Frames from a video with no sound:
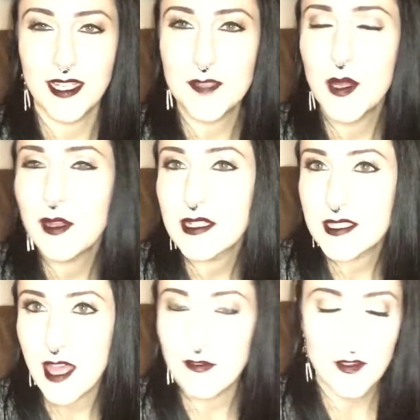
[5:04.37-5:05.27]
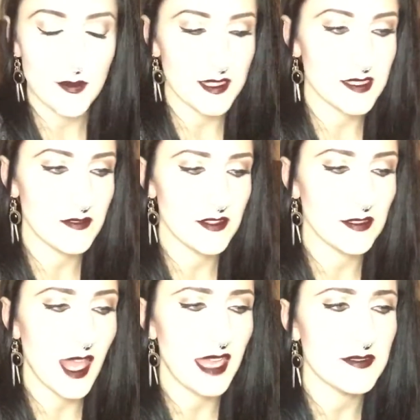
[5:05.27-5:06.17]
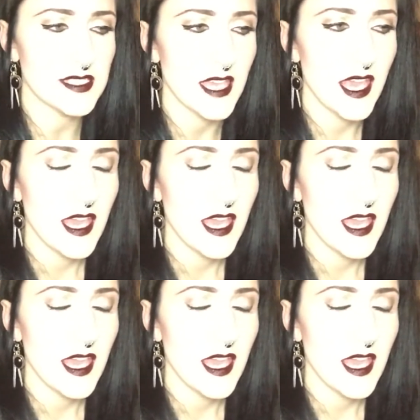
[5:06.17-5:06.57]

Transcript: experience that for the rest of their lives.